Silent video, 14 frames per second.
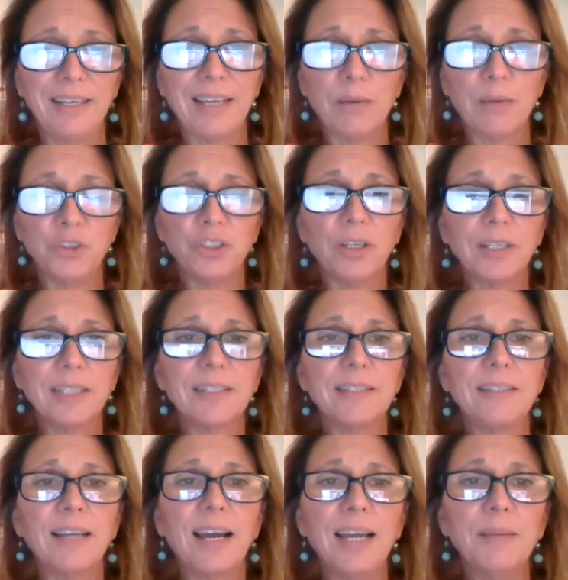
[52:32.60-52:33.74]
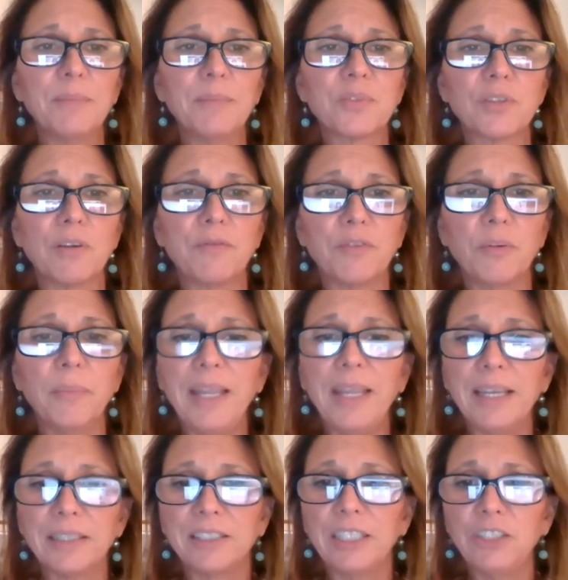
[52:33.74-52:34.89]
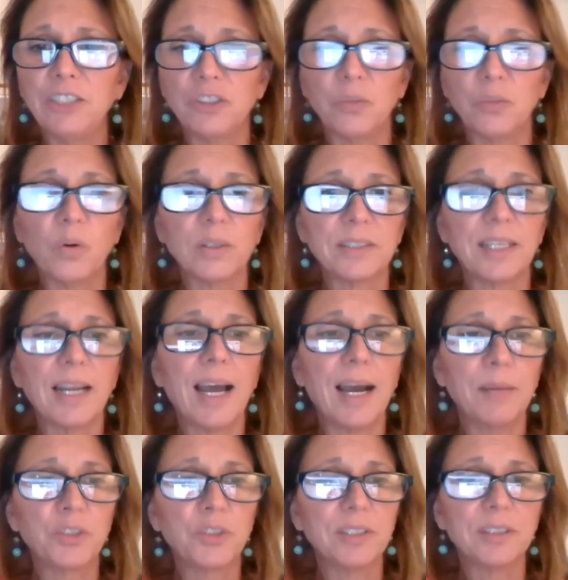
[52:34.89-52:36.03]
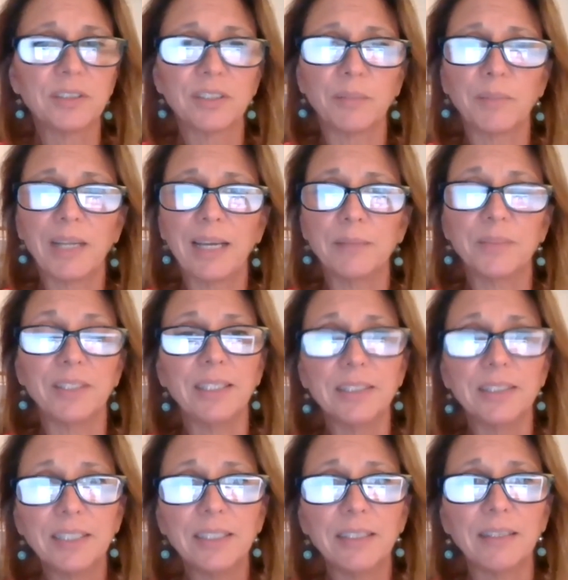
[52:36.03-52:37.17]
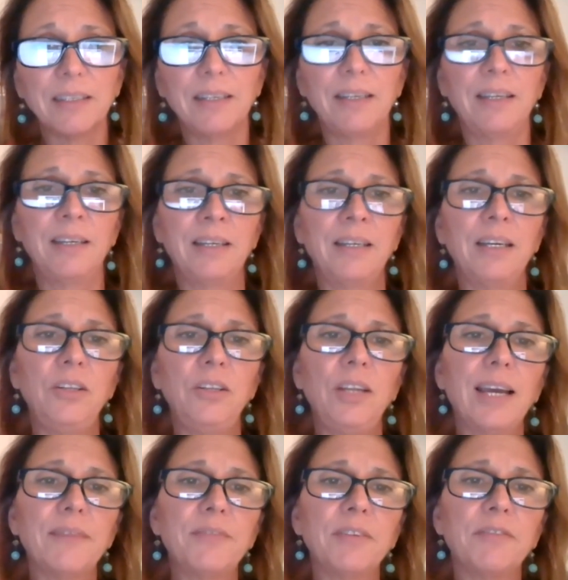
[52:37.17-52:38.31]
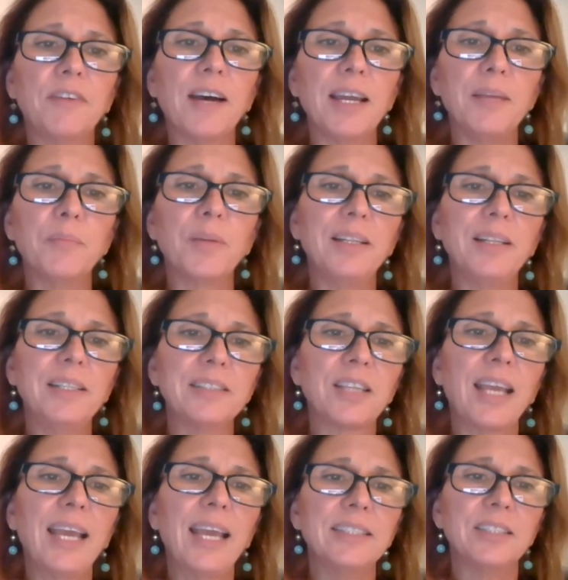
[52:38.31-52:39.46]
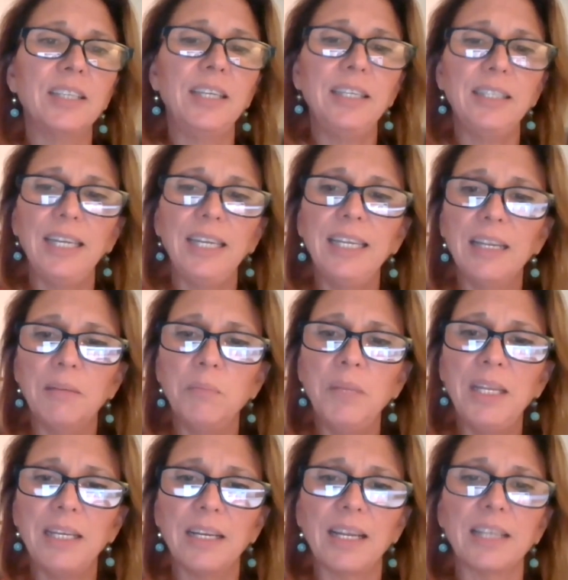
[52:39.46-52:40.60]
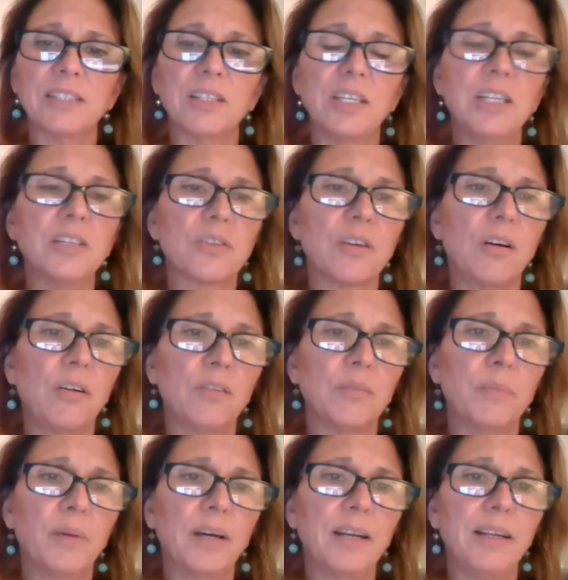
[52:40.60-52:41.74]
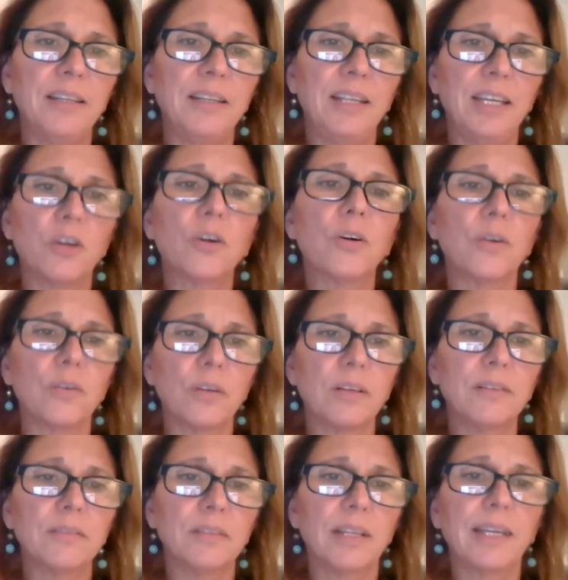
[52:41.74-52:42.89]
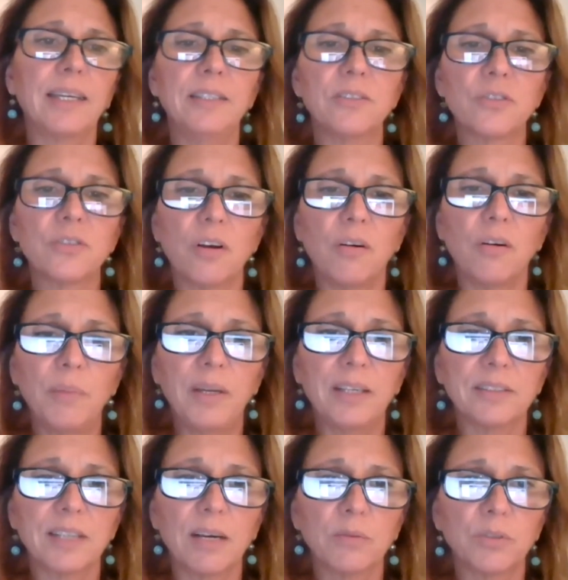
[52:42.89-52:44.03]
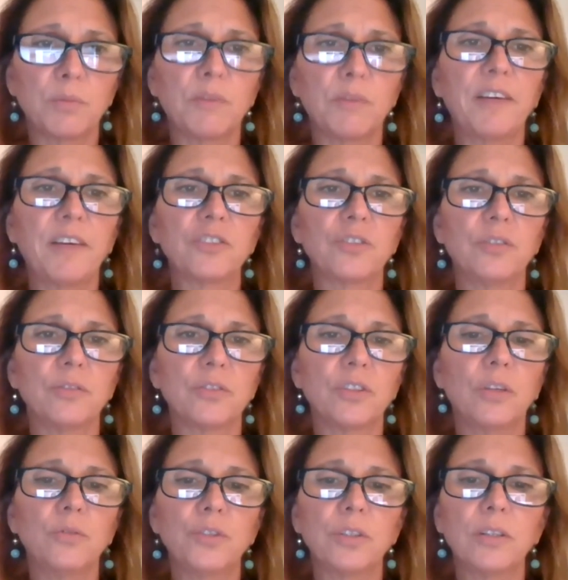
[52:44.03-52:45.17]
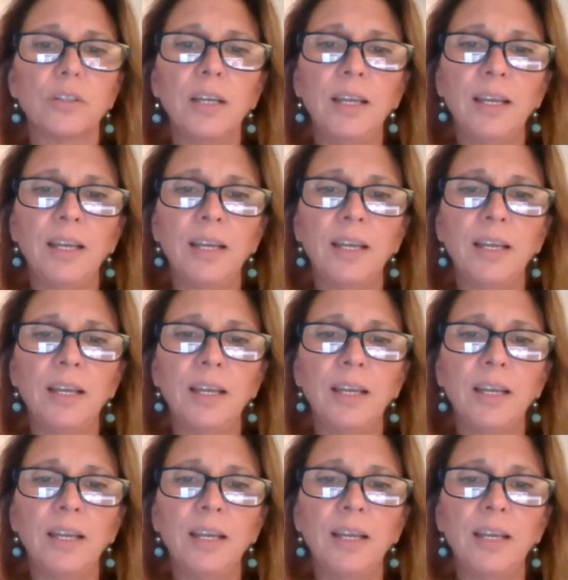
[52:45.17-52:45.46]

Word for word: I was young at the time. So for me, extinction was an option. Sometimes it isn't and you have to fight. But in this case, he, he didn't mean it as an insult, but it, it hurt like an insult because I was a professional soldier